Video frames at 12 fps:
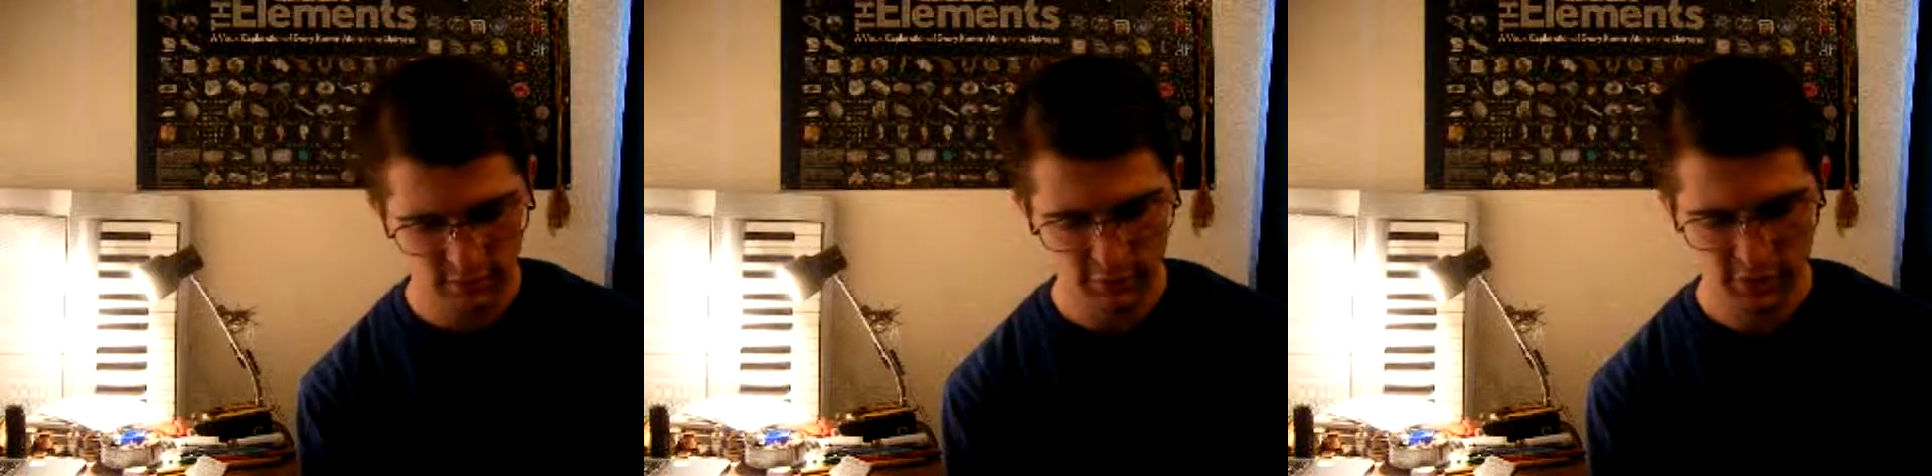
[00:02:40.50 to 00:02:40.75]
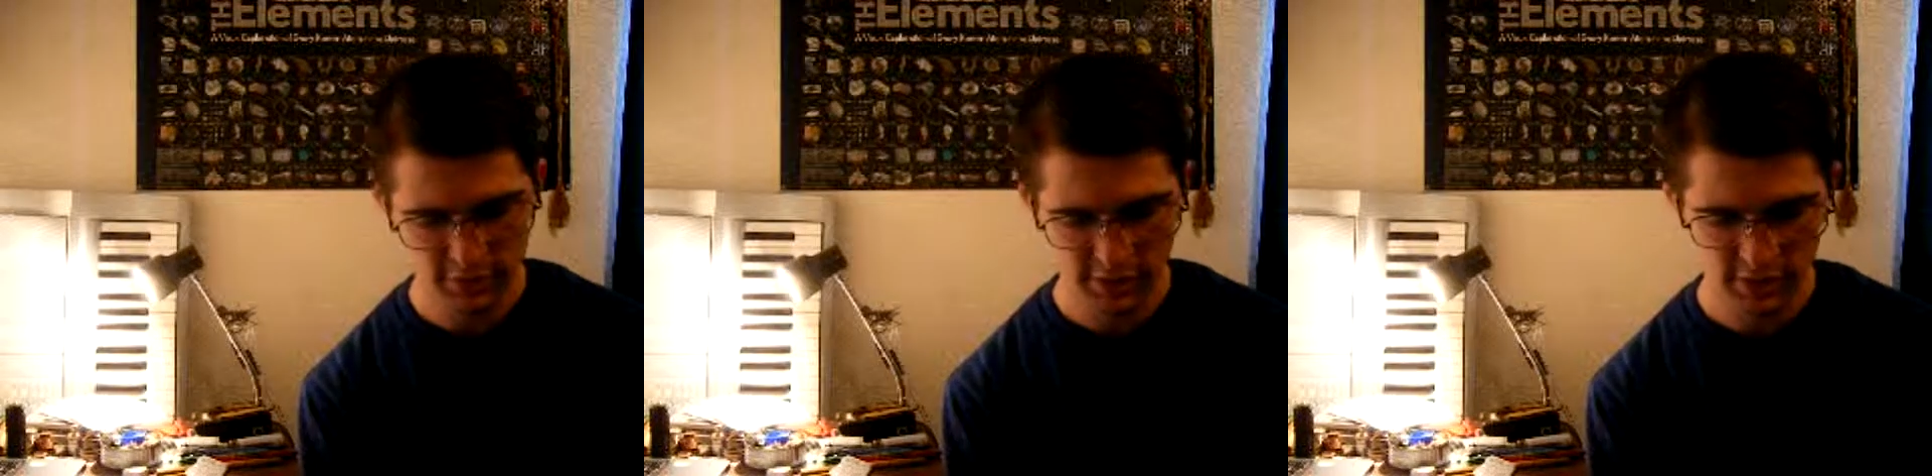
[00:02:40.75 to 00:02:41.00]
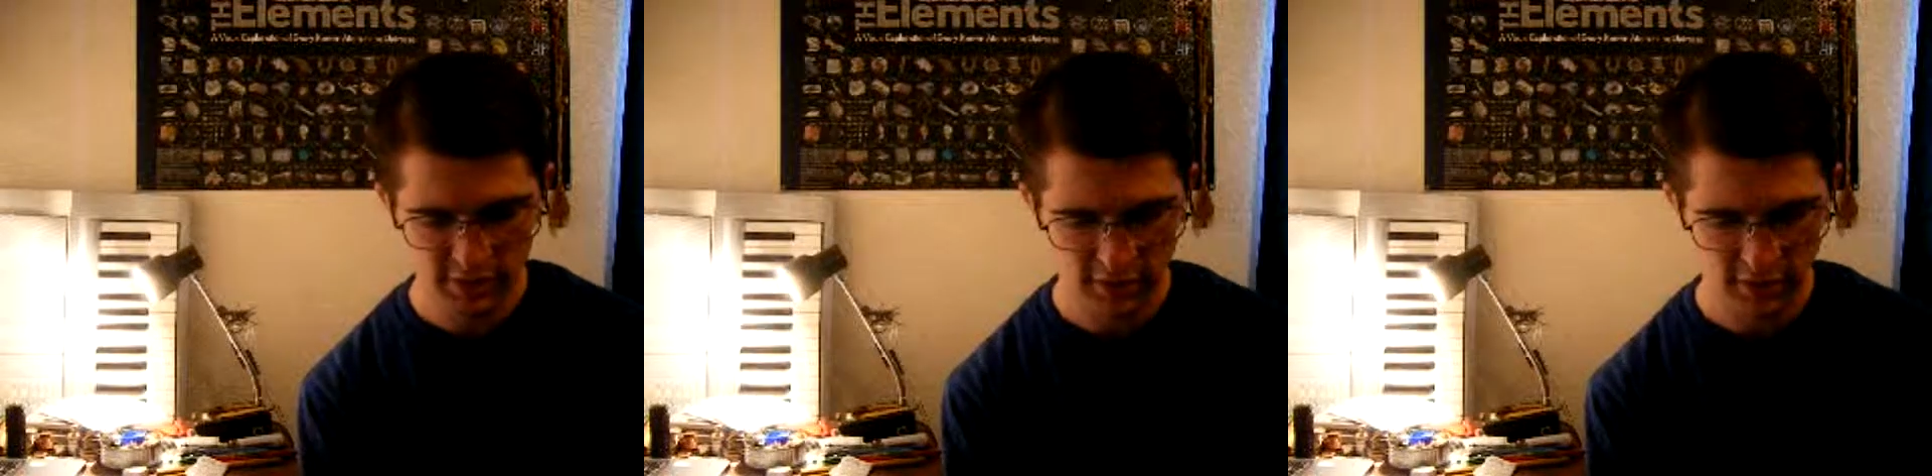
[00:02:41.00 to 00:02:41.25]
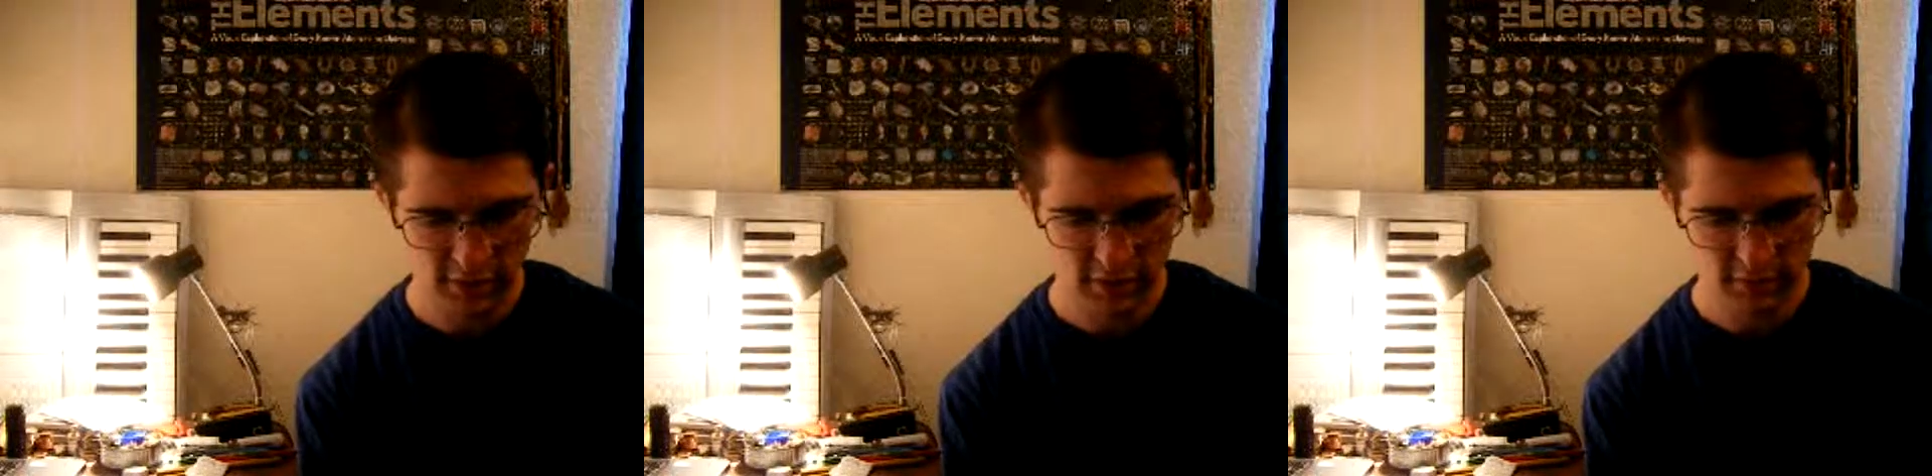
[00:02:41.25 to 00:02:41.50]
The most
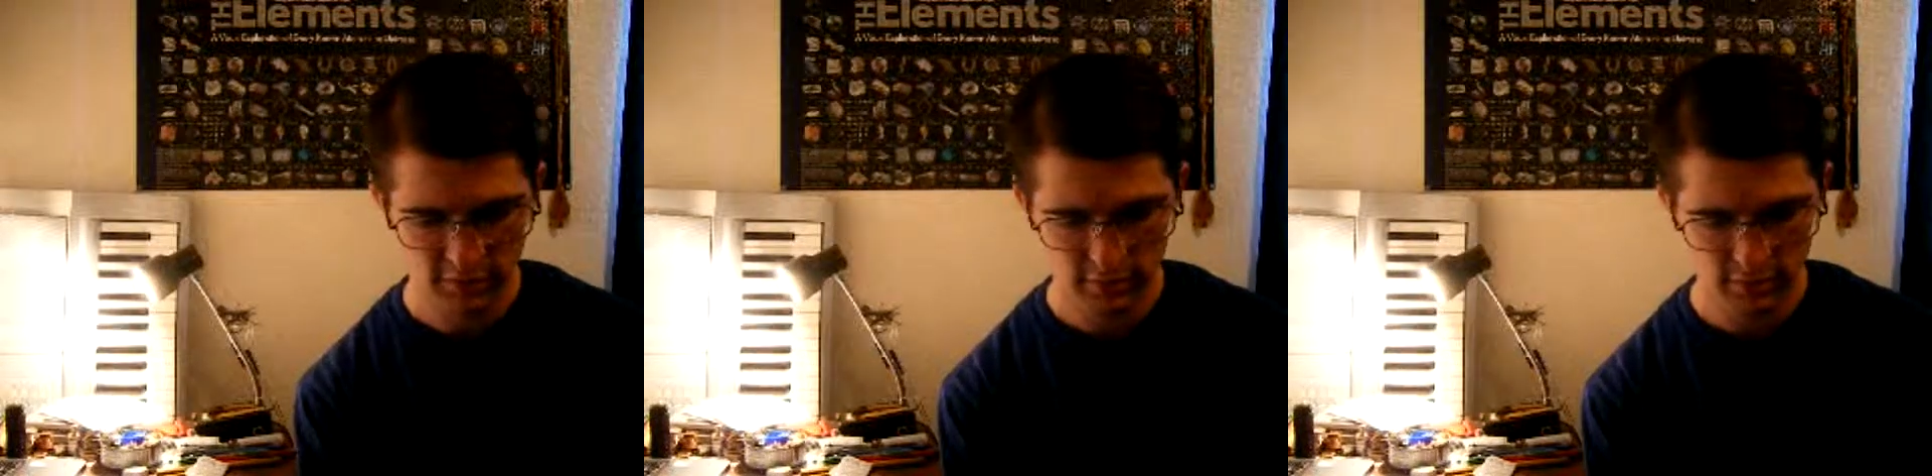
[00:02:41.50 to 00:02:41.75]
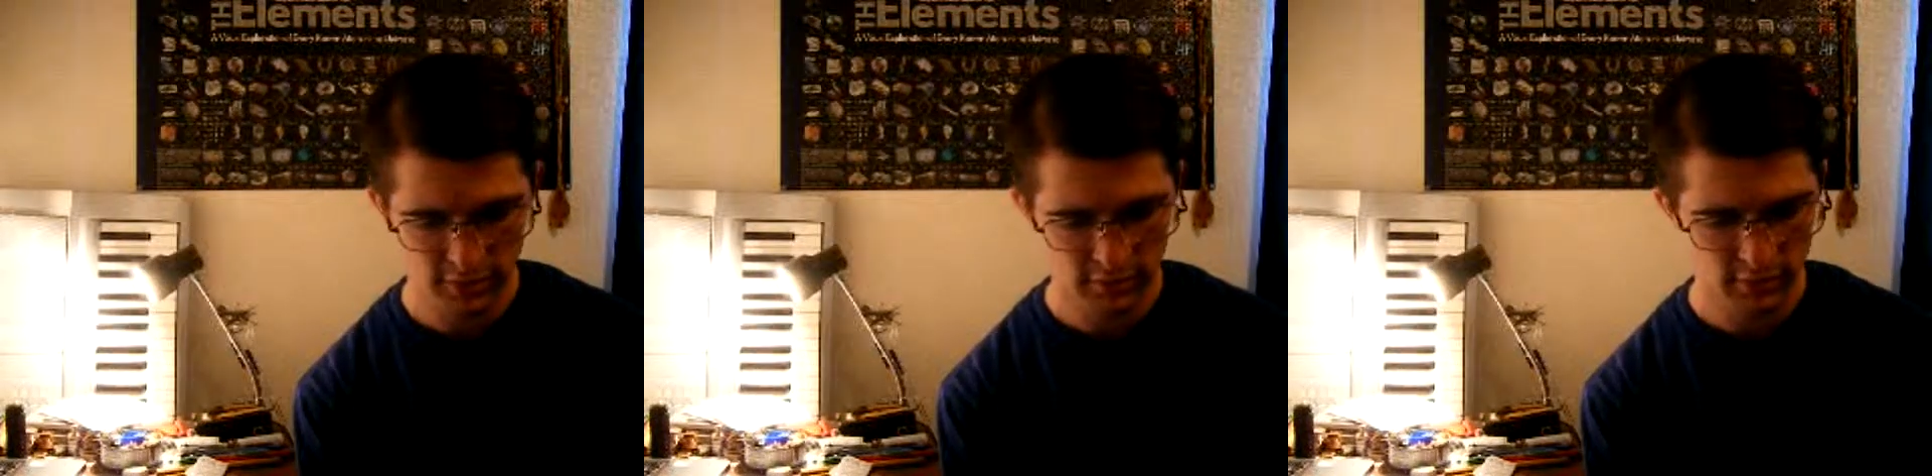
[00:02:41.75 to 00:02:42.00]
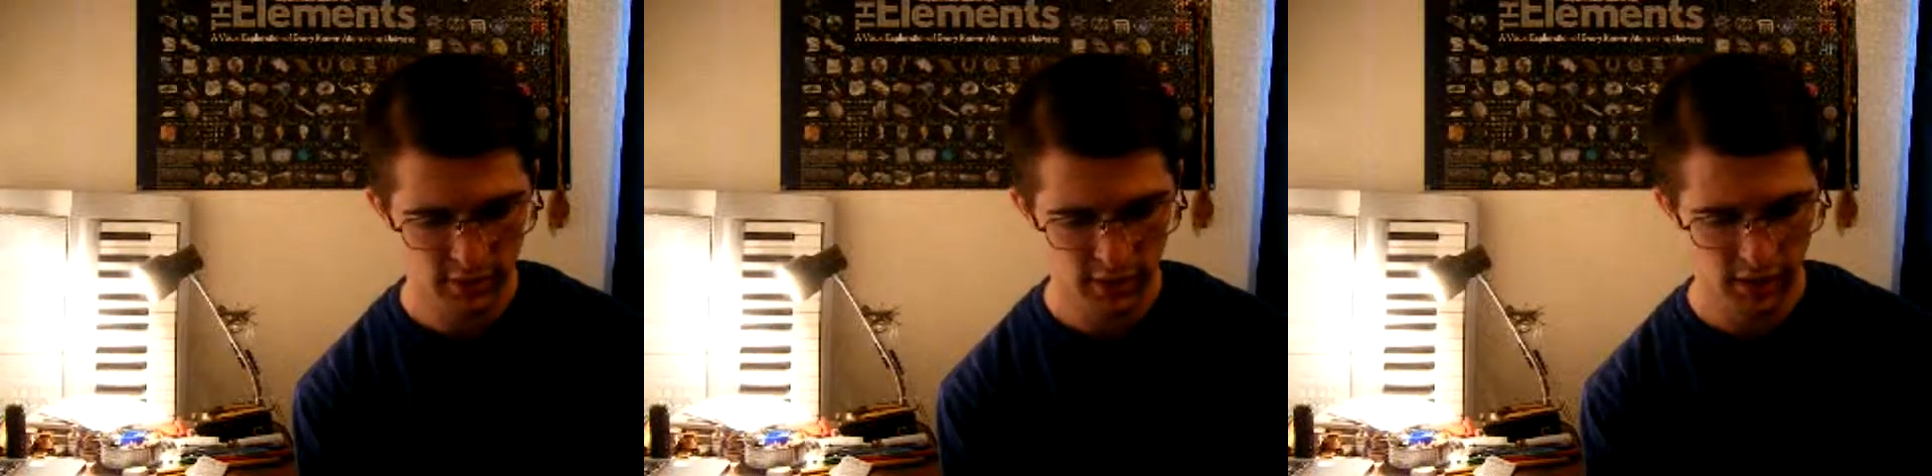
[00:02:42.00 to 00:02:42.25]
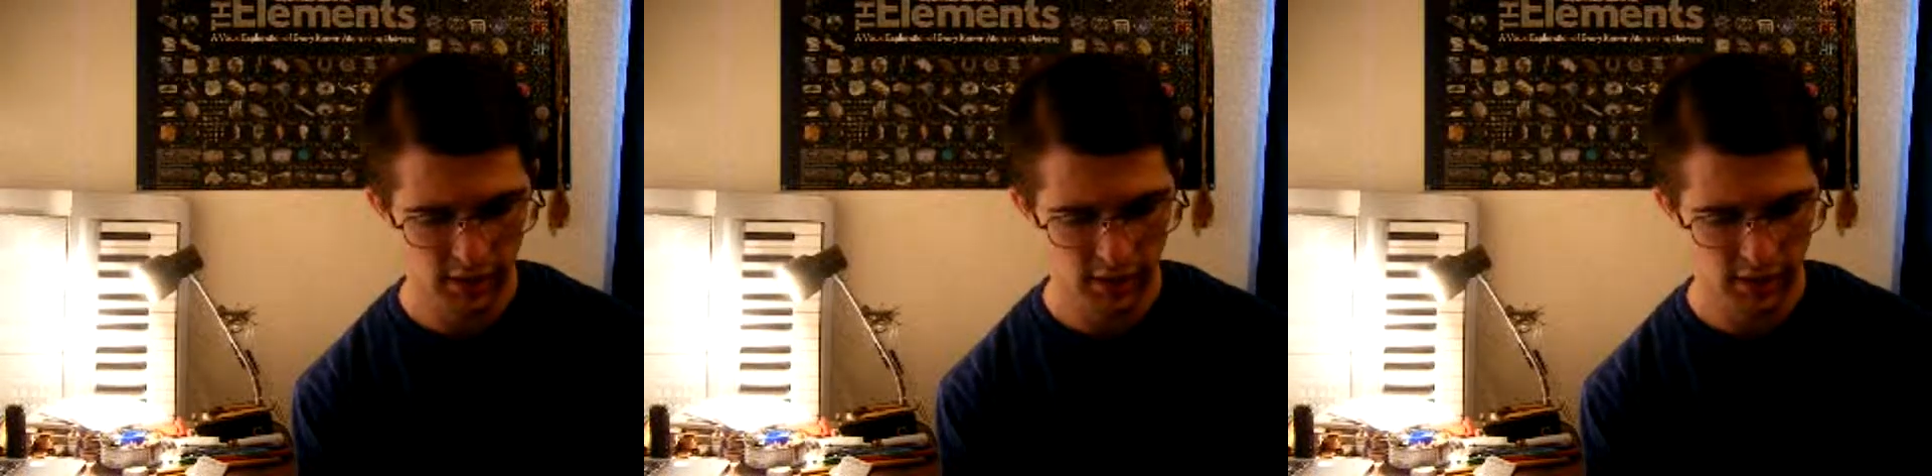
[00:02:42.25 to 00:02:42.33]
recent one I